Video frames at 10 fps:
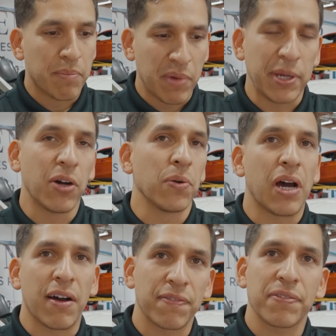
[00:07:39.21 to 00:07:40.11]
maybe hold
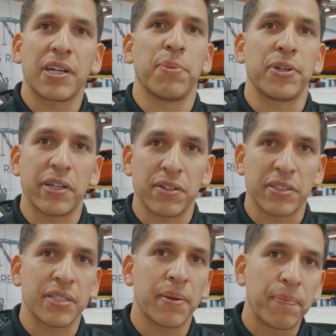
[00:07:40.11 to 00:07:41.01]
off a couple of
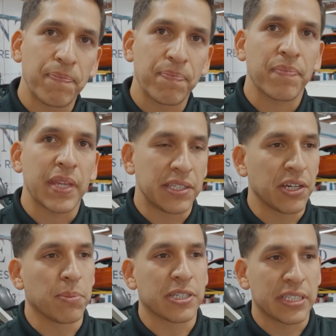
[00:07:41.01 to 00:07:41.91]
years
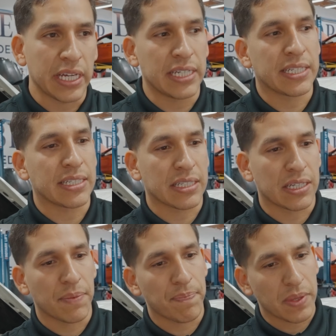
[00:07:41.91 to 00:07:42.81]
until Mercedes has
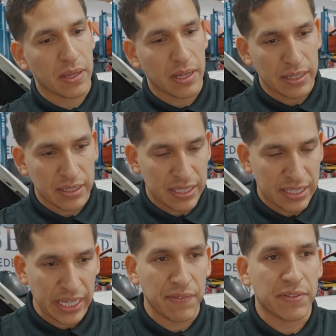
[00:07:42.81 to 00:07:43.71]

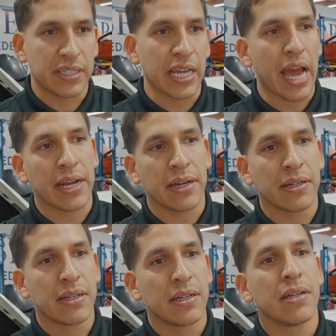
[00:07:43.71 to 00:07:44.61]
saved data,
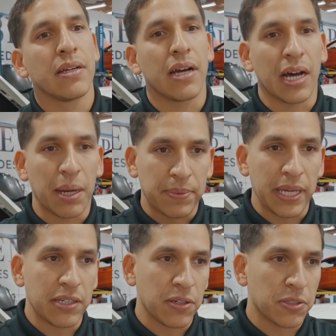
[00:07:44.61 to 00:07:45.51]

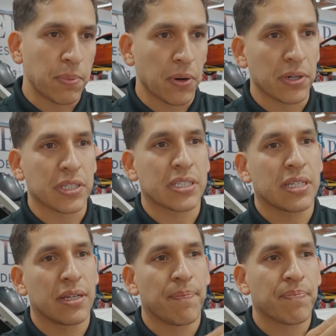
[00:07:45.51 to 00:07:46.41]
updated those parts,
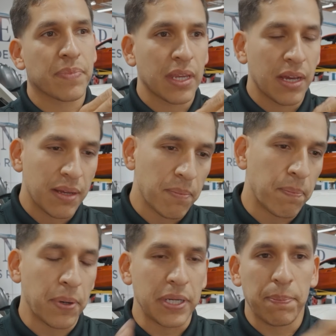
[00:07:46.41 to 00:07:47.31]

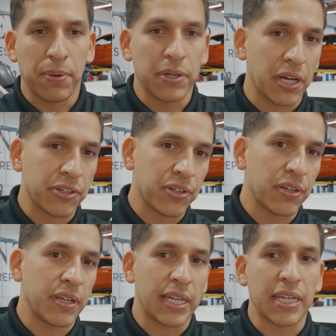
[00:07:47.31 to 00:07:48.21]
put it in
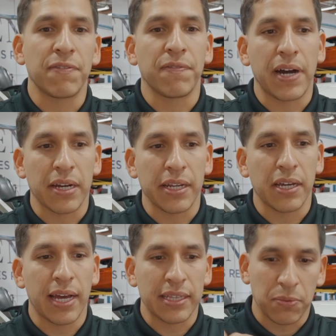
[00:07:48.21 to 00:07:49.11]
production, and then
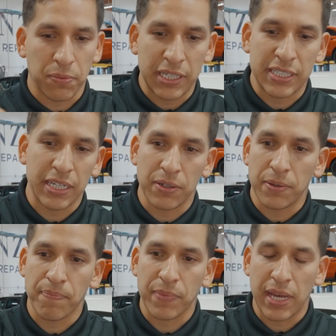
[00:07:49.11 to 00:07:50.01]
finally at the
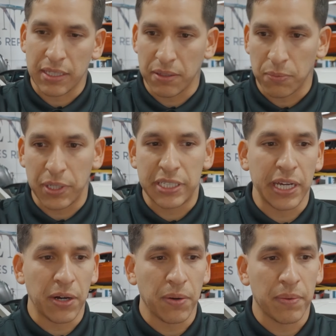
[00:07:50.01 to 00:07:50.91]
retail,
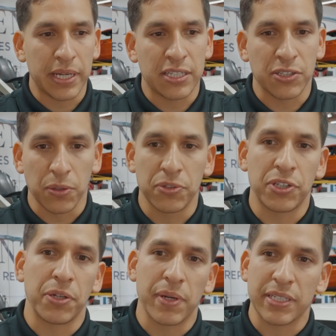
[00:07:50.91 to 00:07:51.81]
it's sold
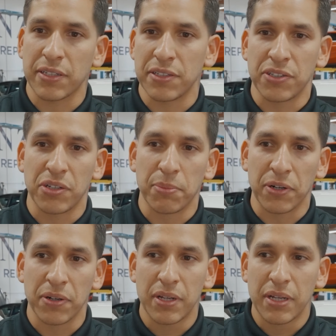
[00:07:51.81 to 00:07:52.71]
to you as a consumer.